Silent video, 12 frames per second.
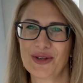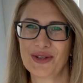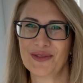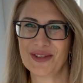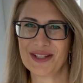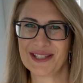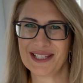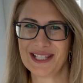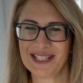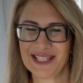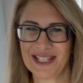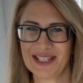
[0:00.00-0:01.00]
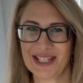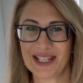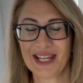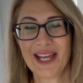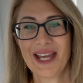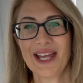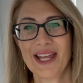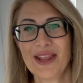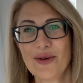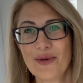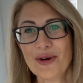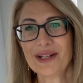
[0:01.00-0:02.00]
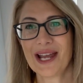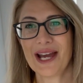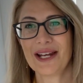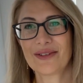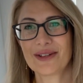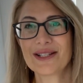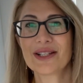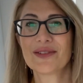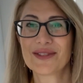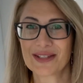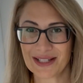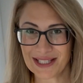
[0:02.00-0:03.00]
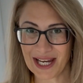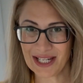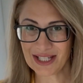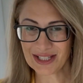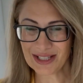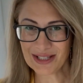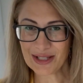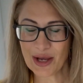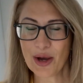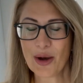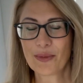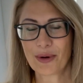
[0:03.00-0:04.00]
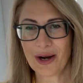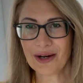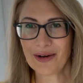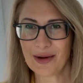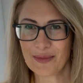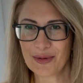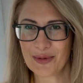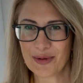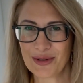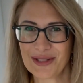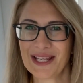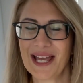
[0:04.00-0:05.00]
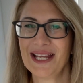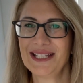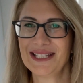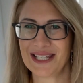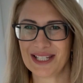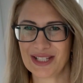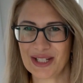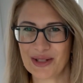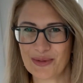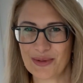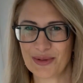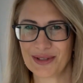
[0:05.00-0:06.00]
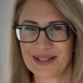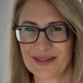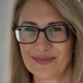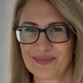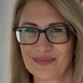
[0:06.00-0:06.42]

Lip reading: University Teaching in the award categories of Citations, Program Awards and Teaching Awards.